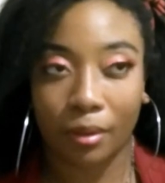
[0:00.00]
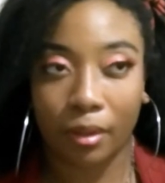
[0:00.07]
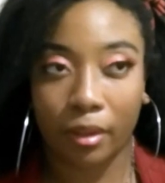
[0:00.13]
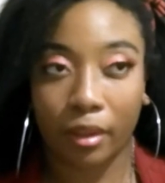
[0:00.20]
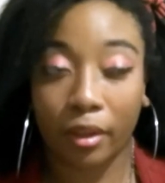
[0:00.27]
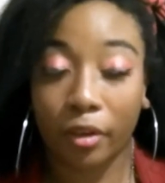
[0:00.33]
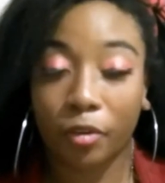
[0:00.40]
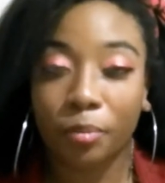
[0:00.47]

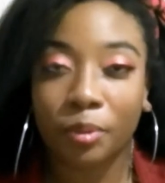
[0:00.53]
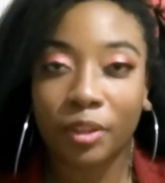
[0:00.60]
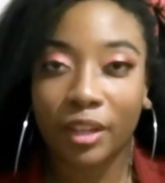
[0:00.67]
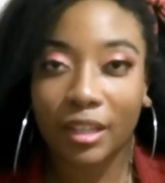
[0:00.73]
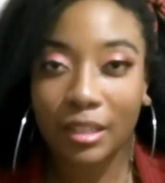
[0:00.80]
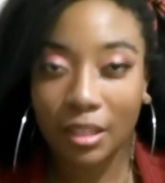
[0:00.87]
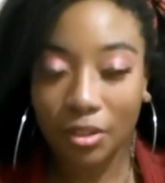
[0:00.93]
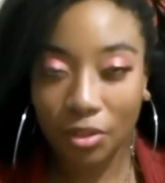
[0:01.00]
I hope you
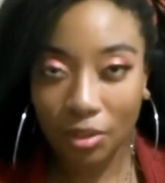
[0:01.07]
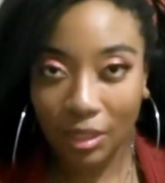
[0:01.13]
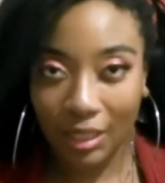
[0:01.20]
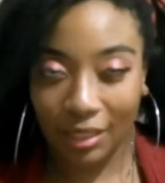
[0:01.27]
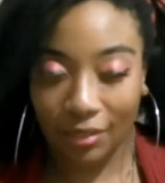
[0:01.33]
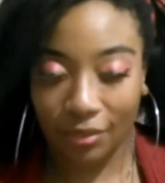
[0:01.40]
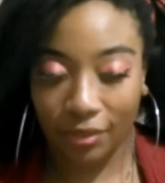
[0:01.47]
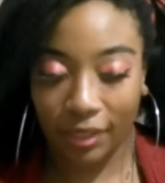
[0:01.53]
guys enjoyed
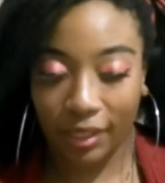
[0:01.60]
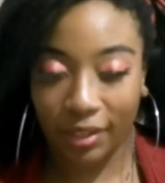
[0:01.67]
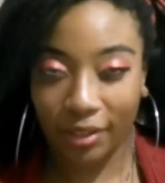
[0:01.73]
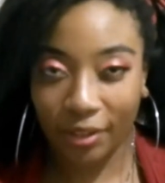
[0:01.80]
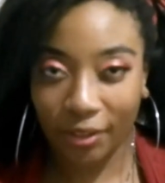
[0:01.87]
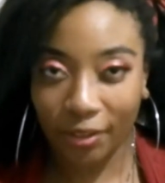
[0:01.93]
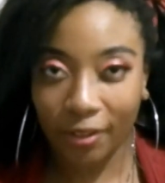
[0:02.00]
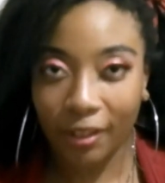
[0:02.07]
this video.
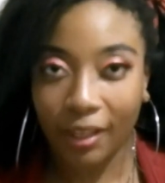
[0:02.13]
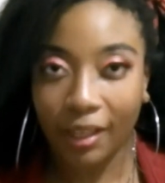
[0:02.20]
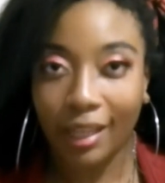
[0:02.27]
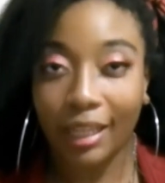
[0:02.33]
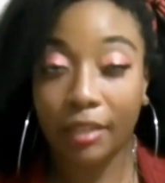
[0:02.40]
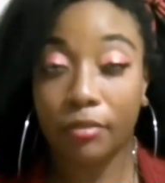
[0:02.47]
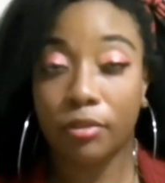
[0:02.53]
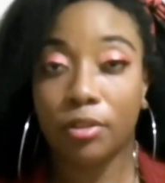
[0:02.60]

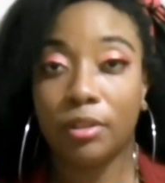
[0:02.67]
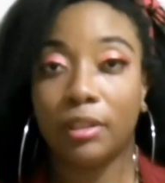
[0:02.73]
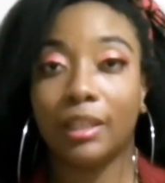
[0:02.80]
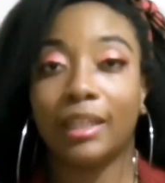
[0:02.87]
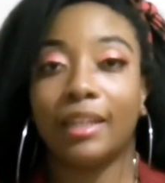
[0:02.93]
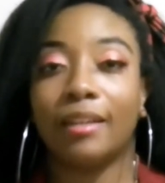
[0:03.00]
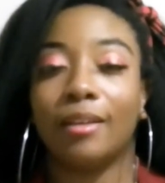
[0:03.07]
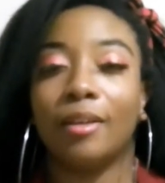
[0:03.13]
If you
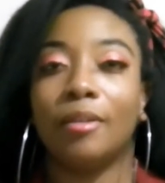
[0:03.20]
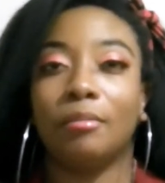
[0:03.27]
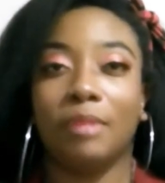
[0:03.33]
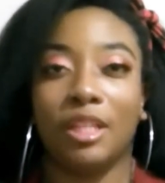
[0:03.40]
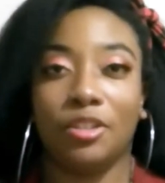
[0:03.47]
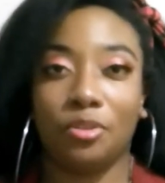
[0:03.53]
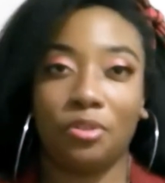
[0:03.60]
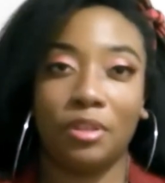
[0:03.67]
did,
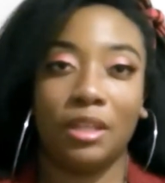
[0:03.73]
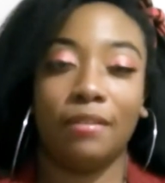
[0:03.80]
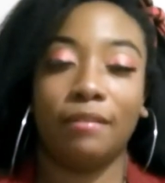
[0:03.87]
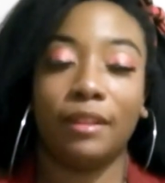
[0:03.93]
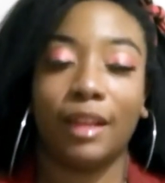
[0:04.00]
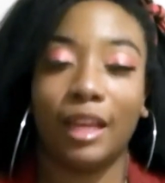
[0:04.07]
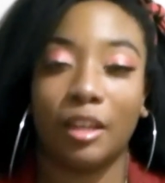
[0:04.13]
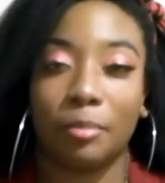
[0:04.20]
make sure to give
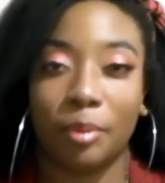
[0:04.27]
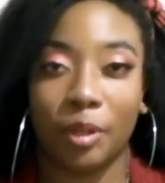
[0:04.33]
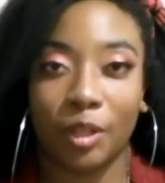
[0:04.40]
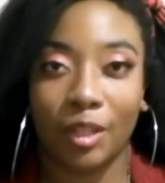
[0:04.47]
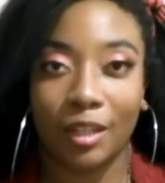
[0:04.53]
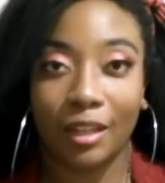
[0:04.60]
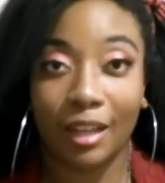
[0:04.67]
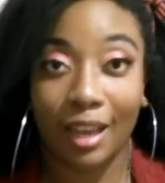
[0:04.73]
the like
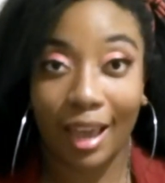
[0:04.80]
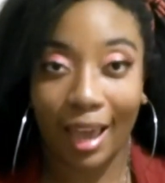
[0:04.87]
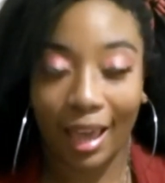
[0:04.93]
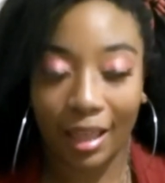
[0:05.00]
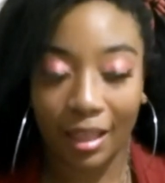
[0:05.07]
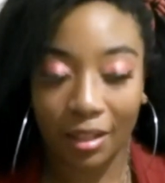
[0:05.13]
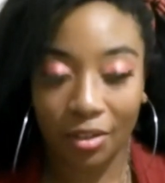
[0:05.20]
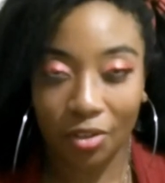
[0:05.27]
button
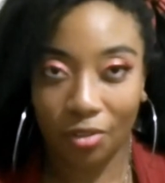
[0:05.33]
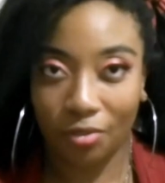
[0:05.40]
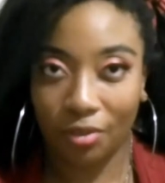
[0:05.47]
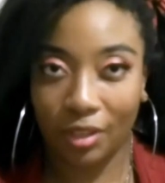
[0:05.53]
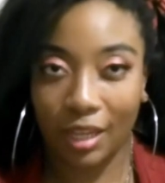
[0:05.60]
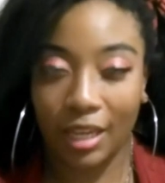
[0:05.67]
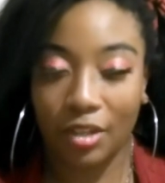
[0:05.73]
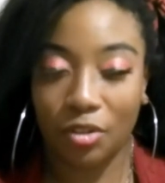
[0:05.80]
and the
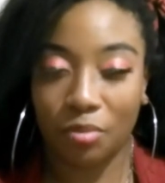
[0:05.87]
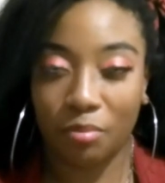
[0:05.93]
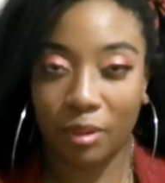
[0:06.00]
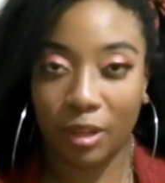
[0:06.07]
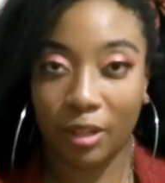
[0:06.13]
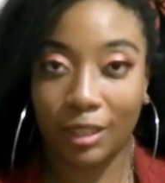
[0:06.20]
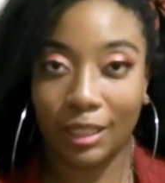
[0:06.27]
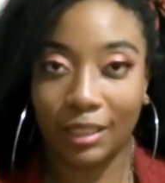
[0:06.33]
notification
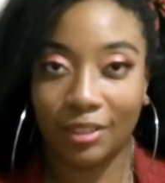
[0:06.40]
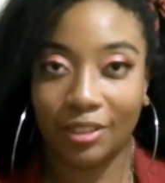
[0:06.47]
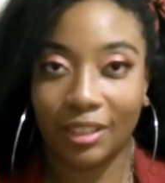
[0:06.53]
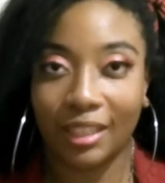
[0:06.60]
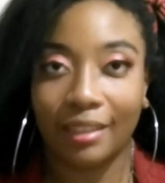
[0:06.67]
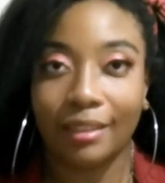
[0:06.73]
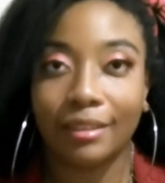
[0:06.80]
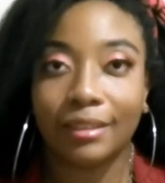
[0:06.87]
bell a little
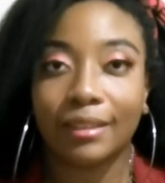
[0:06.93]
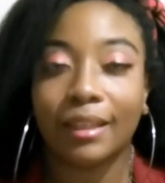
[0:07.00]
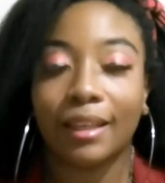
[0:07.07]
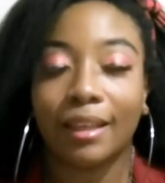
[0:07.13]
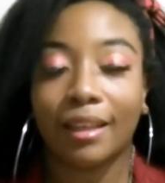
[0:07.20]
kiss.